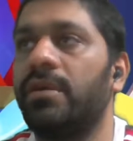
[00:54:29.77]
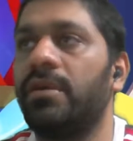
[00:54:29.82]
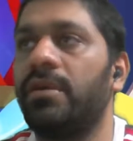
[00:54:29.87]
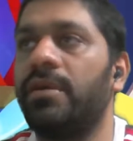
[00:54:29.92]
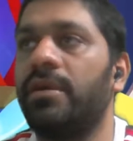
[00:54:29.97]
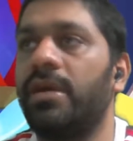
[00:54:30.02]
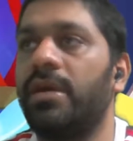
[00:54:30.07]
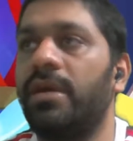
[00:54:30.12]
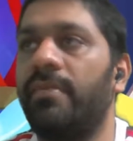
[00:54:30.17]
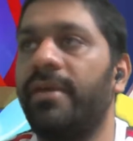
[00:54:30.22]

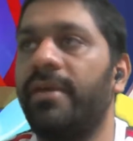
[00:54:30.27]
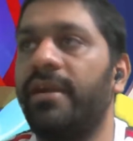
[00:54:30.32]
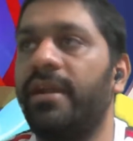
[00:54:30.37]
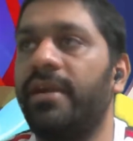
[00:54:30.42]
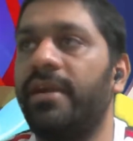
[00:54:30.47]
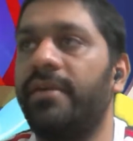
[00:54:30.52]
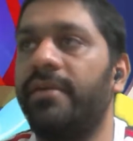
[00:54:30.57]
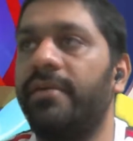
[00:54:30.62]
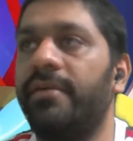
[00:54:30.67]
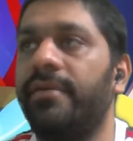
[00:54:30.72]
Here come
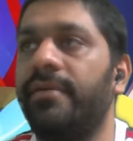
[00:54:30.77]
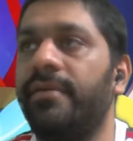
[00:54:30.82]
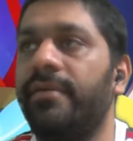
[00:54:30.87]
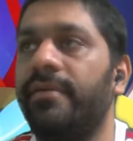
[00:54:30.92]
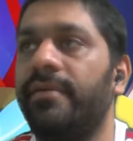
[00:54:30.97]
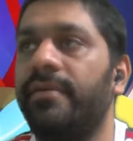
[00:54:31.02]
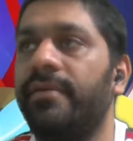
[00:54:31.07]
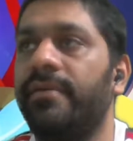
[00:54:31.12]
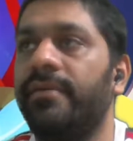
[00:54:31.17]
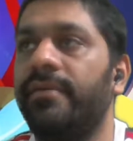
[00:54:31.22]
England.
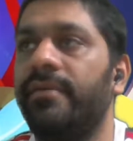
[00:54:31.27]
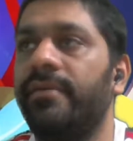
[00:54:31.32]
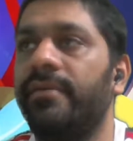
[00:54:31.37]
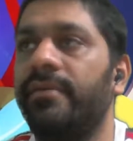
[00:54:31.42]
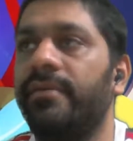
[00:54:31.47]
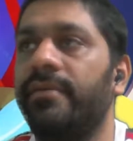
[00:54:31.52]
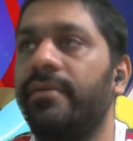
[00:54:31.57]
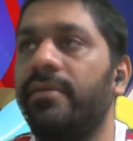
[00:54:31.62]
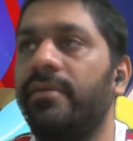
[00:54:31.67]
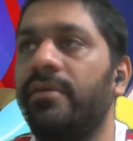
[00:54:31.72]

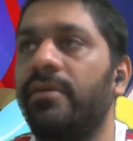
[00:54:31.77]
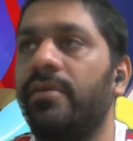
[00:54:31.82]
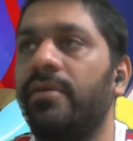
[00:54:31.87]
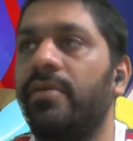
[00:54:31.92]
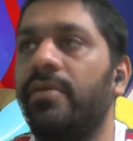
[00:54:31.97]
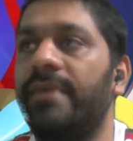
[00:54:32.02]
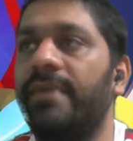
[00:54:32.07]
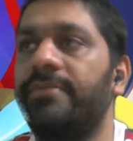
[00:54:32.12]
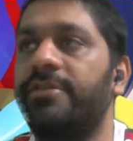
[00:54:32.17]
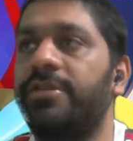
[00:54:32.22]

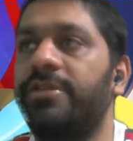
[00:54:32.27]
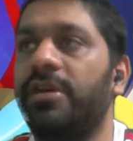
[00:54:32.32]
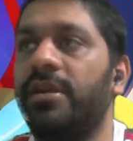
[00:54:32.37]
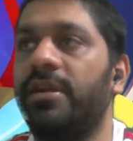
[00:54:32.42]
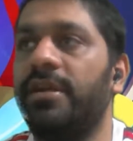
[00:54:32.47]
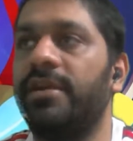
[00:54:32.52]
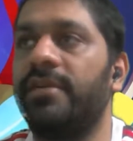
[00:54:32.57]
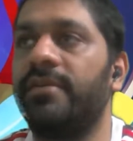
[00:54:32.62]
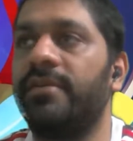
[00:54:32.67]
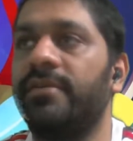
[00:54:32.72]
Raheem
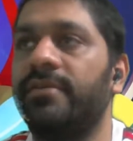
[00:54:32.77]
Sterling